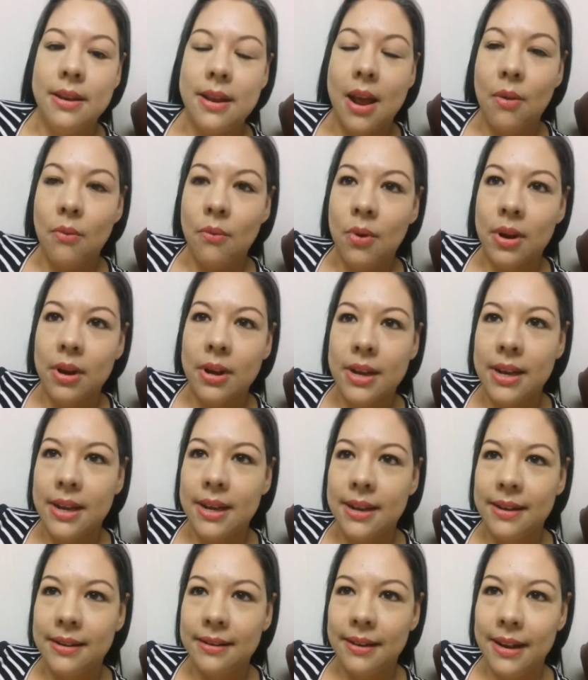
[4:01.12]
not
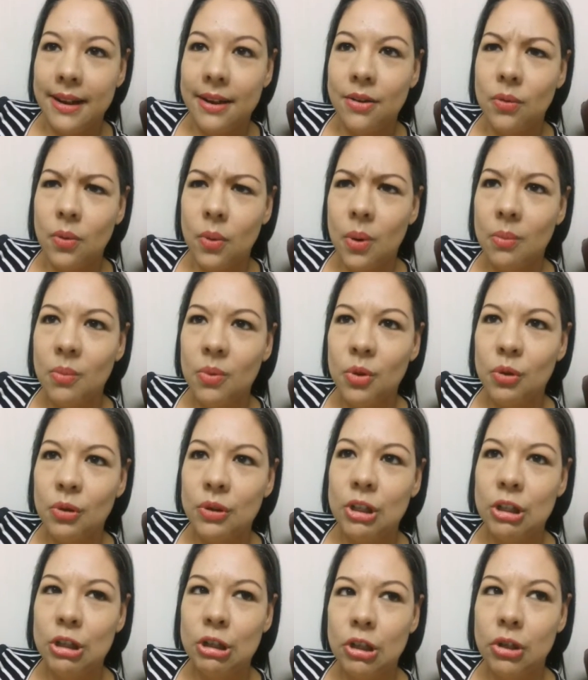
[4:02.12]
working like a normal
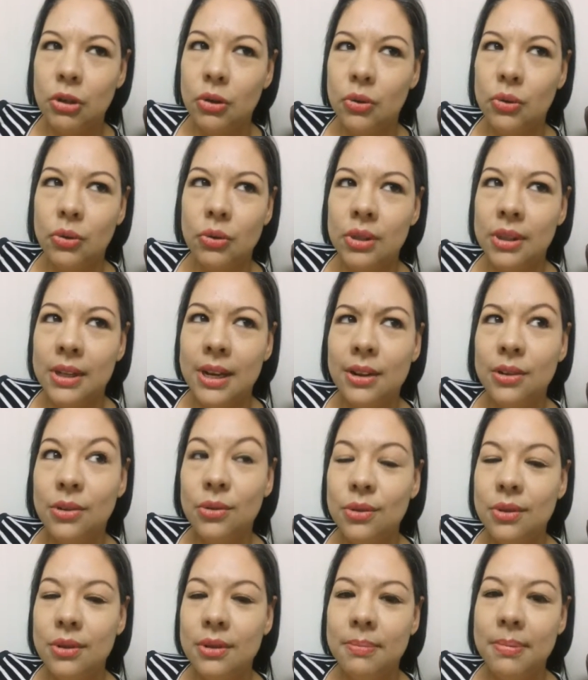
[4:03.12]
traditional
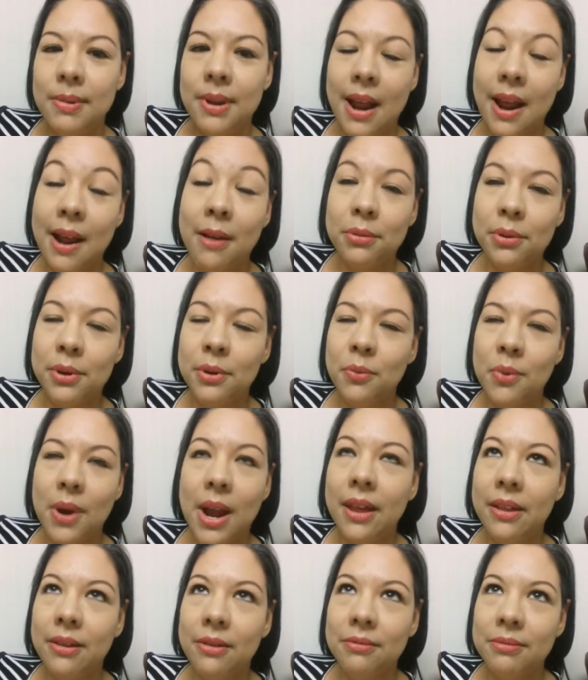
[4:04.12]
schedule. But I would
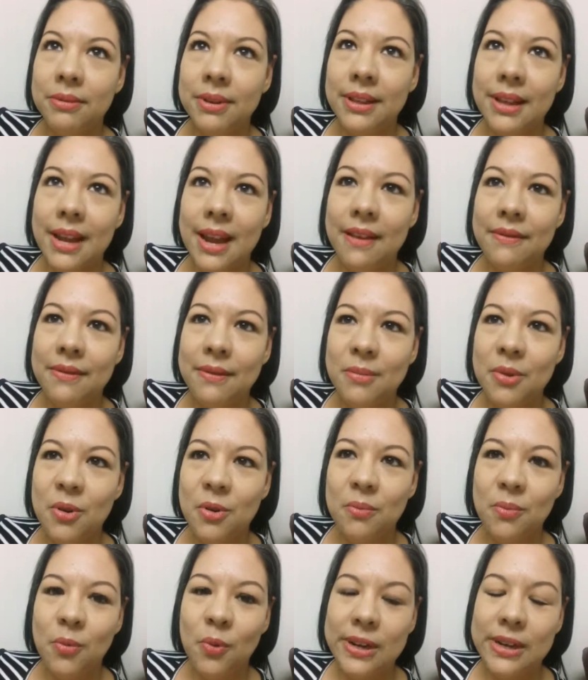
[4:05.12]
rather really have him
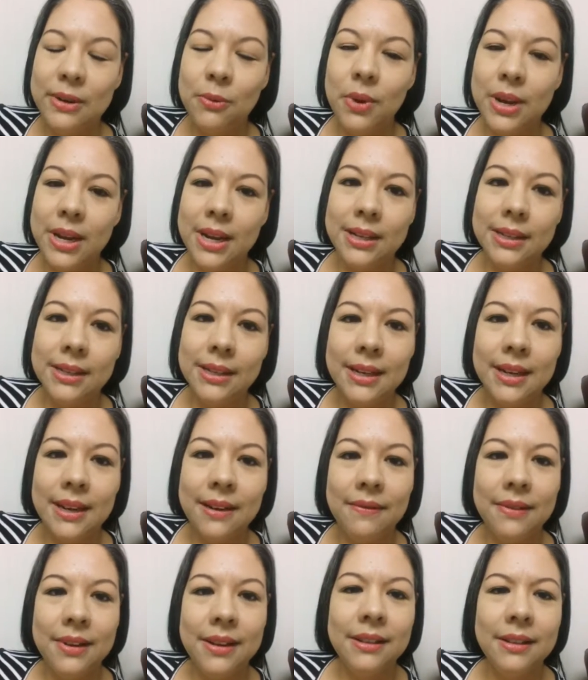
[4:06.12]
home like weekends and
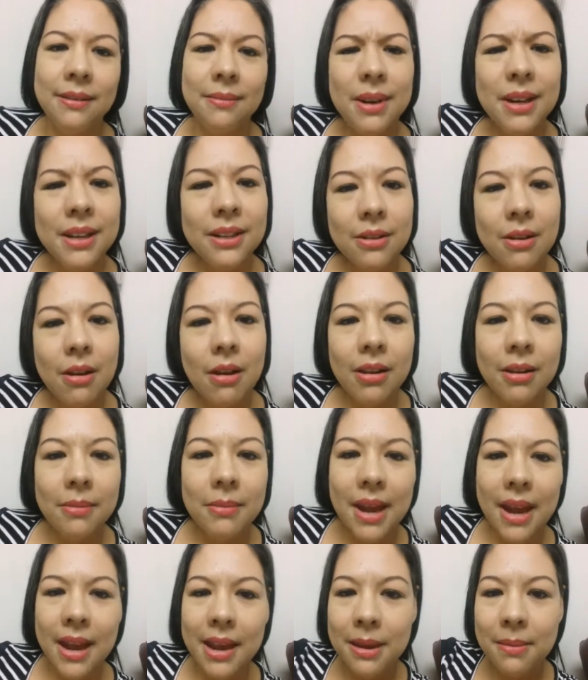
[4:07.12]
evenings. Somebody's calling
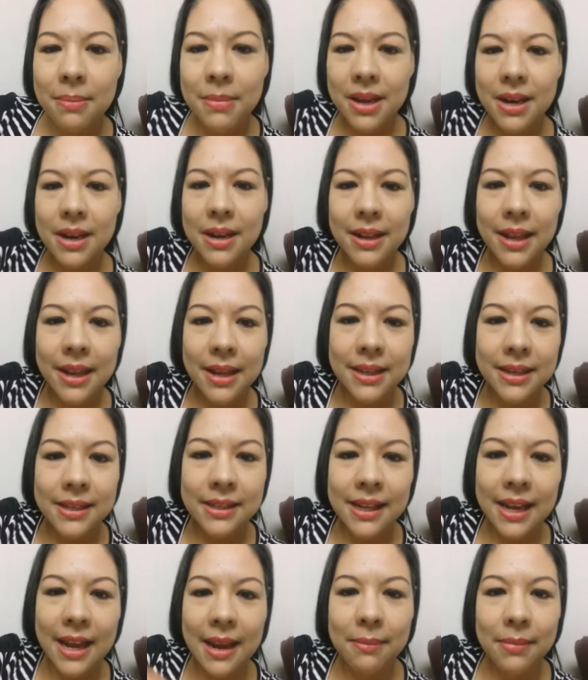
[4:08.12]
me. I keep getting like
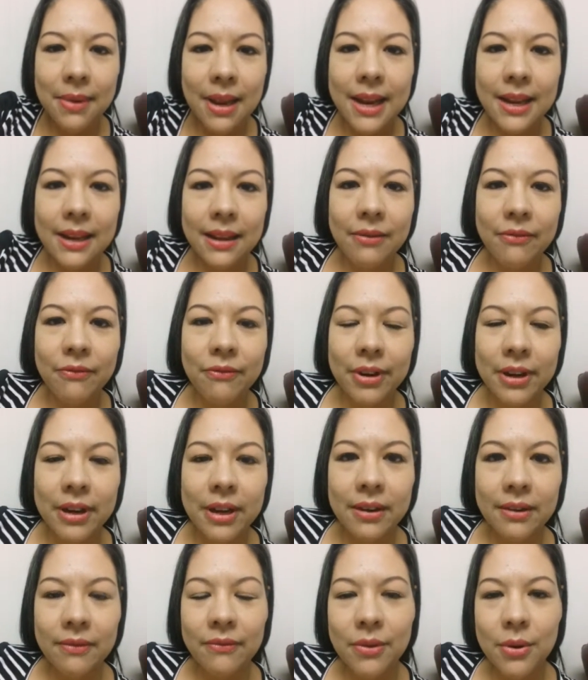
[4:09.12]
these scam likely
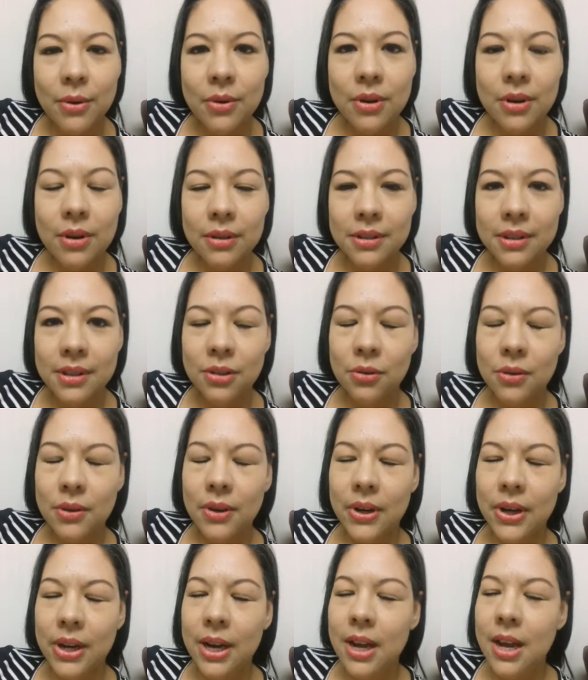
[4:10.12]
freaking phone calls. It's
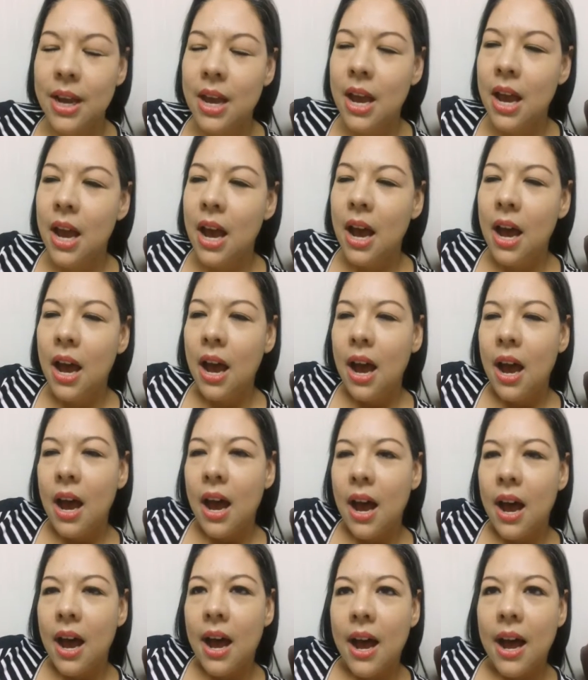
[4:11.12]
so nice.
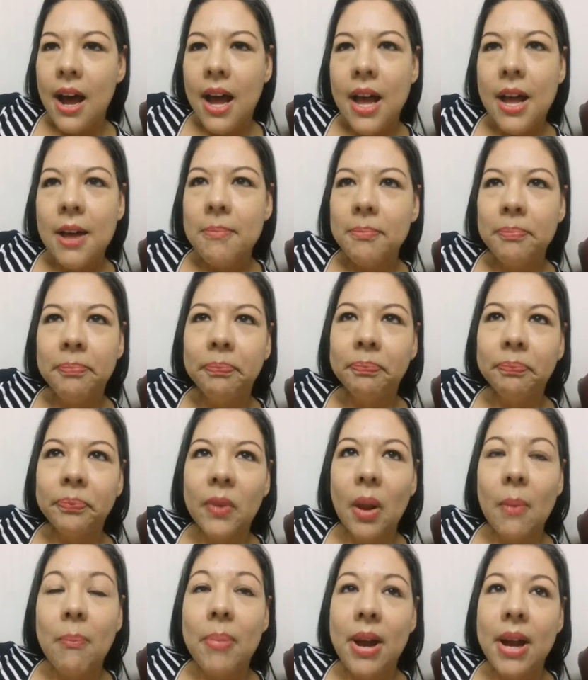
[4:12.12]
Um,
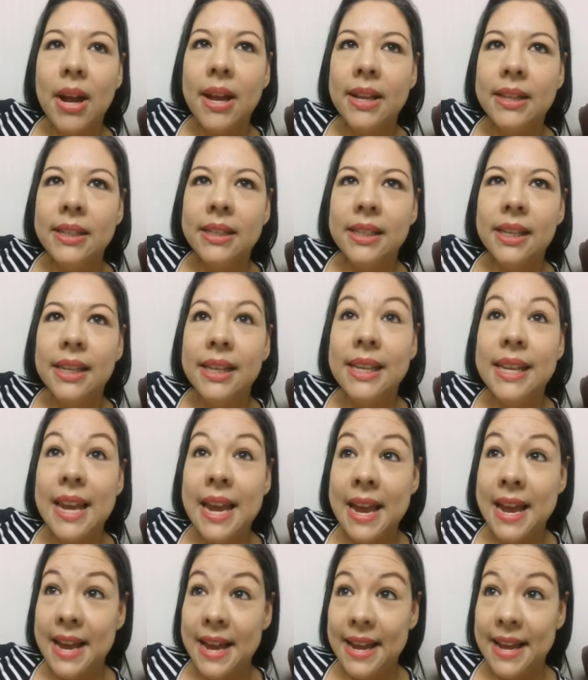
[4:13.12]
but
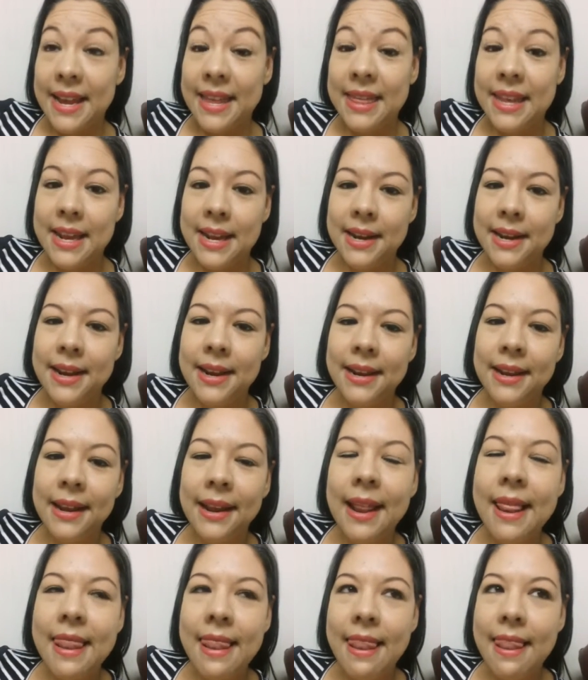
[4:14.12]
yeah, and then
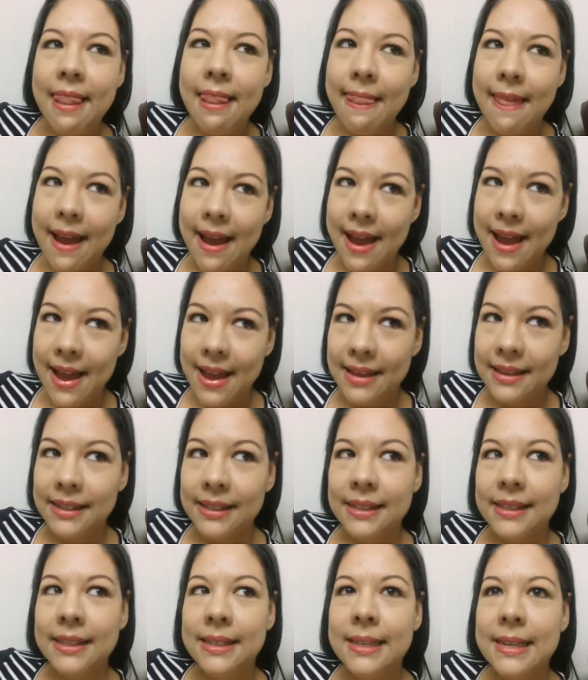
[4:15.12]

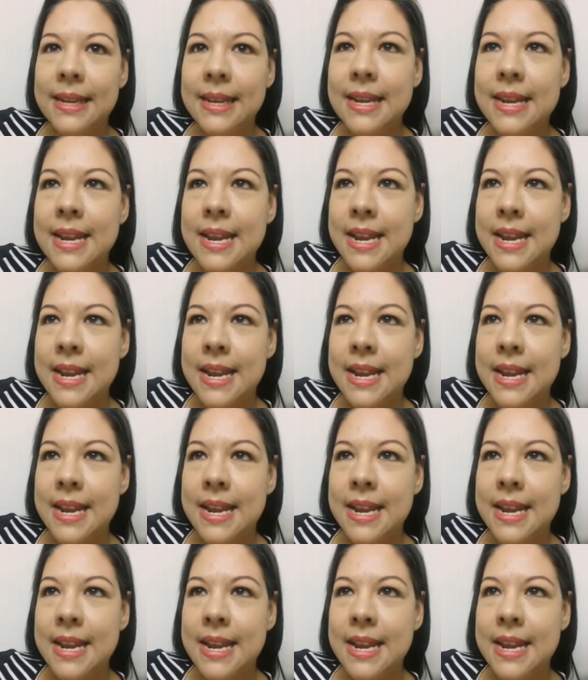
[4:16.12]
last